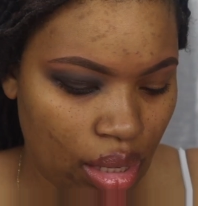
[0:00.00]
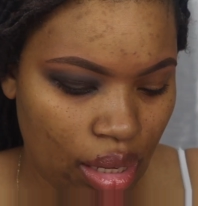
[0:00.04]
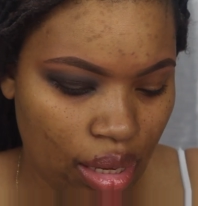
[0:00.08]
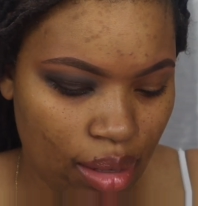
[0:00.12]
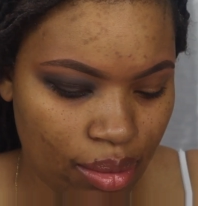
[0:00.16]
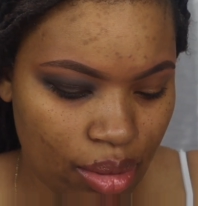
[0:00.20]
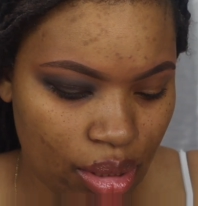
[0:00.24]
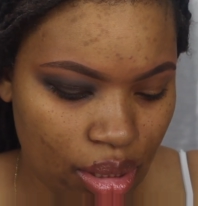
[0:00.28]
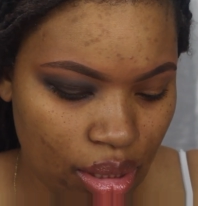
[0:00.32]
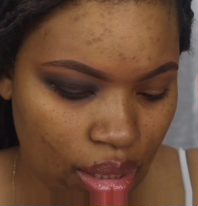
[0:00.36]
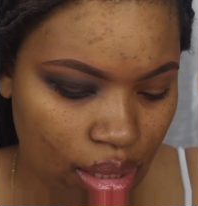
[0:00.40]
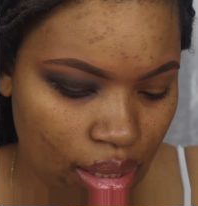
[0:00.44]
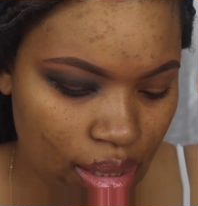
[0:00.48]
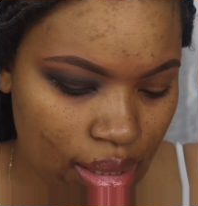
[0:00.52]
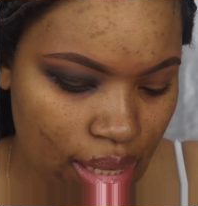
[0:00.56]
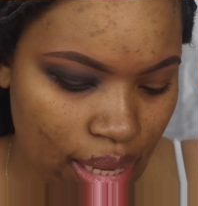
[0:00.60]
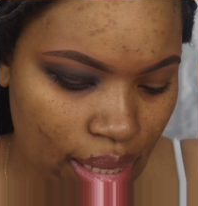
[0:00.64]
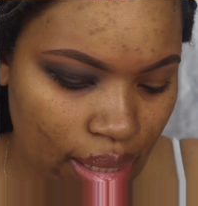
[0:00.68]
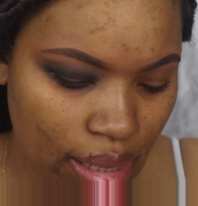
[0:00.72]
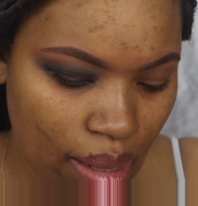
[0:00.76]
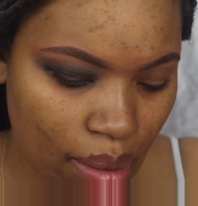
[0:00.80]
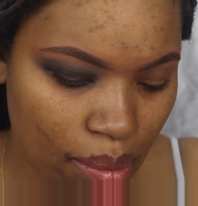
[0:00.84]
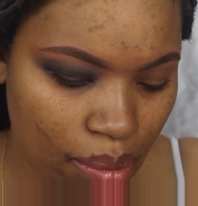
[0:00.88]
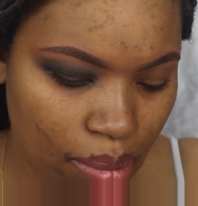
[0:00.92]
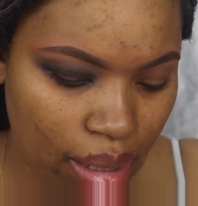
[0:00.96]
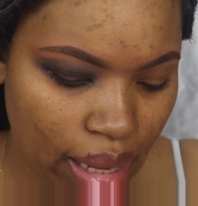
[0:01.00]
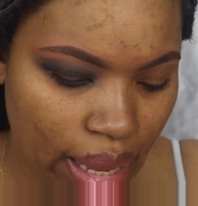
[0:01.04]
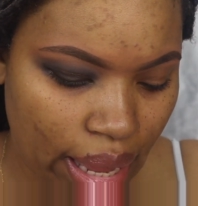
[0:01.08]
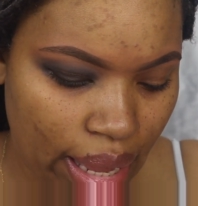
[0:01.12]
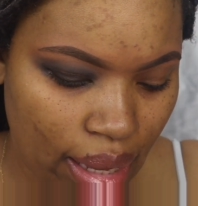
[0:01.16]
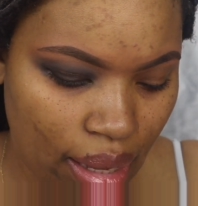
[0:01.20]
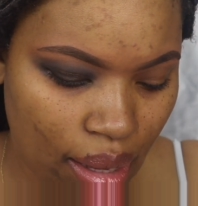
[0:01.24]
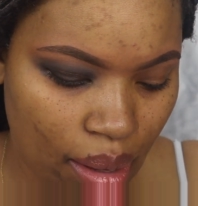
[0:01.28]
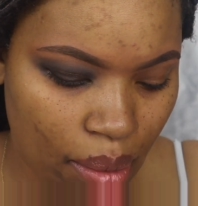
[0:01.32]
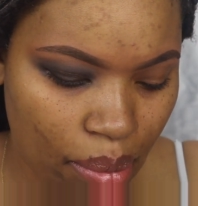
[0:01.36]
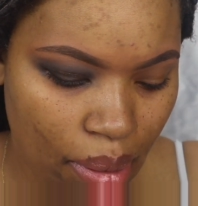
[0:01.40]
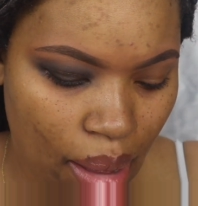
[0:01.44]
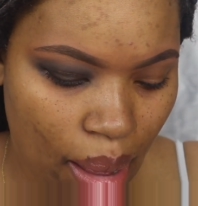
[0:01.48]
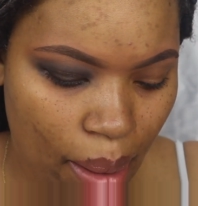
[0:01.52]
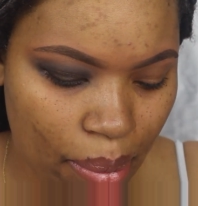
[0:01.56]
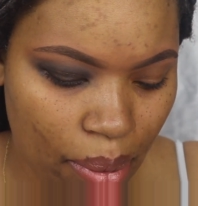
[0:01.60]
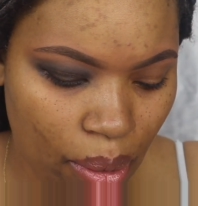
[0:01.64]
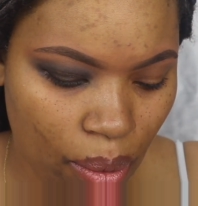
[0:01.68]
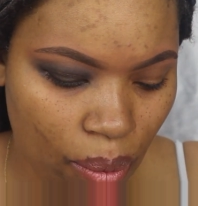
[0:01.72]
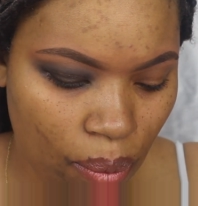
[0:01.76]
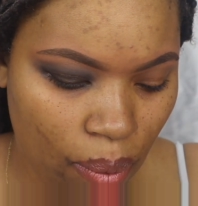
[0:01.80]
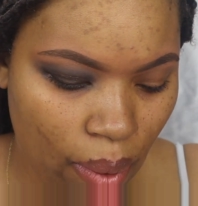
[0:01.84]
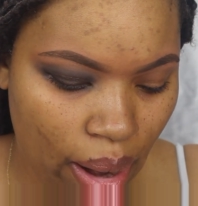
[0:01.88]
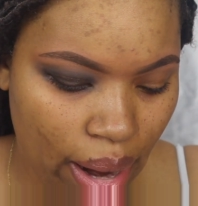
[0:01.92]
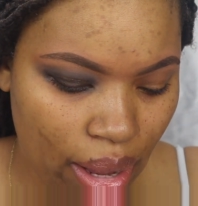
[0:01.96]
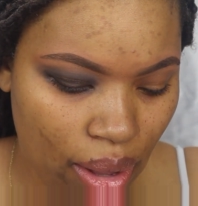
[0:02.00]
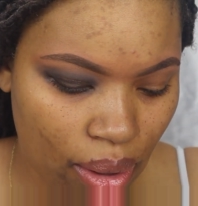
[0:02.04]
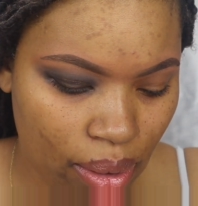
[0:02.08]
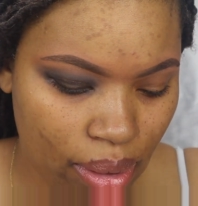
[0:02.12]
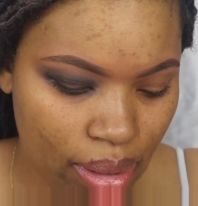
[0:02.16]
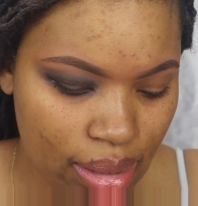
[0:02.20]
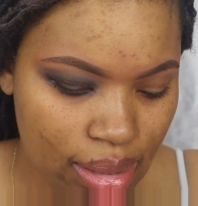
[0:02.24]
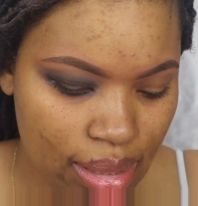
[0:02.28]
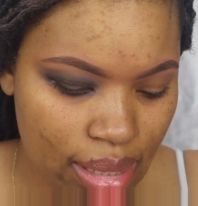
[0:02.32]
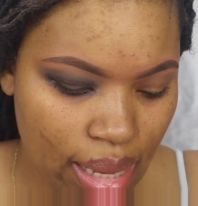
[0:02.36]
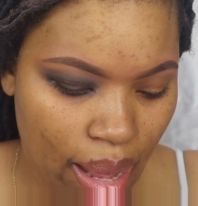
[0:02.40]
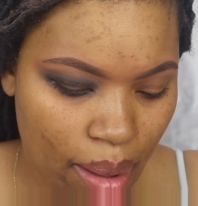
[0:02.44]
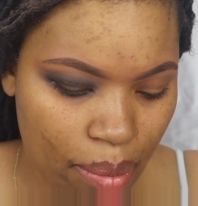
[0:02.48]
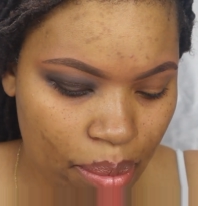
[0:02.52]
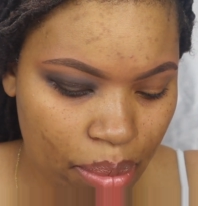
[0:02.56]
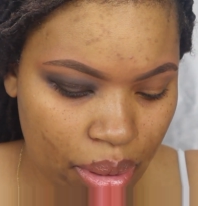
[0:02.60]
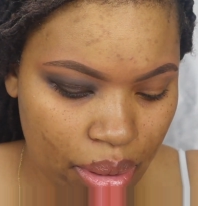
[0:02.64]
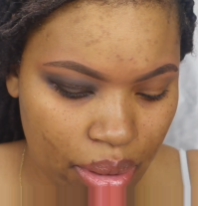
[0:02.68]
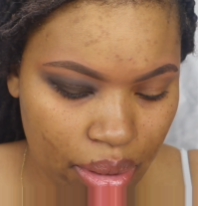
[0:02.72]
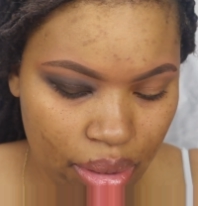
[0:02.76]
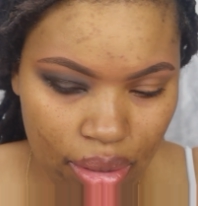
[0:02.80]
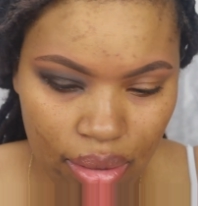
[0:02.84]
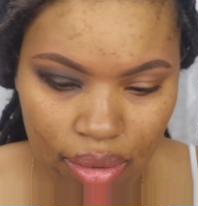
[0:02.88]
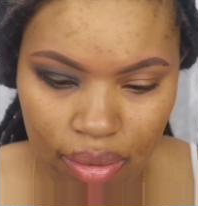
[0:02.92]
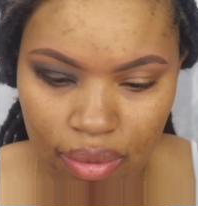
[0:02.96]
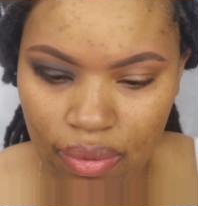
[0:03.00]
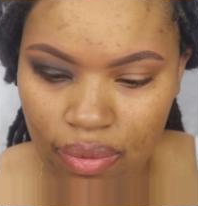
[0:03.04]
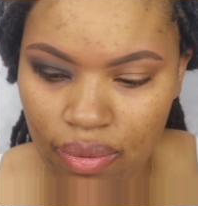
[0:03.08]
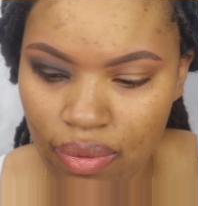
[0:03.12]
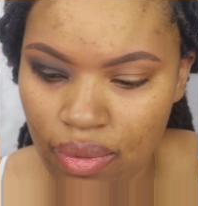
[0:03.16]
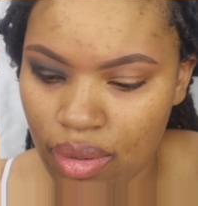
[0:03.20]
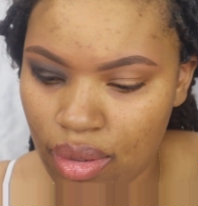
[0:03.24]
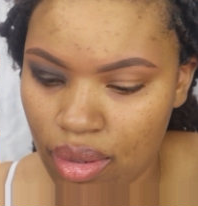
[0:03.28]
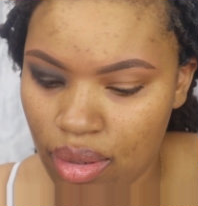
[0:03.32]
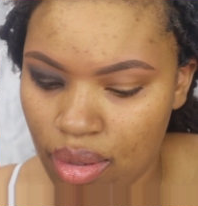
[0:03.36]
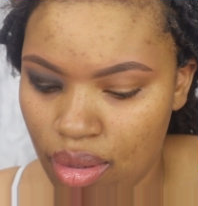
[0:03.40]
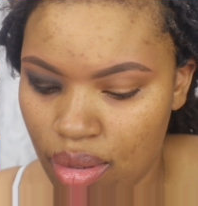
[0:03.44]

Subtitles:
And I'm just gonna take that black and pop it right on top of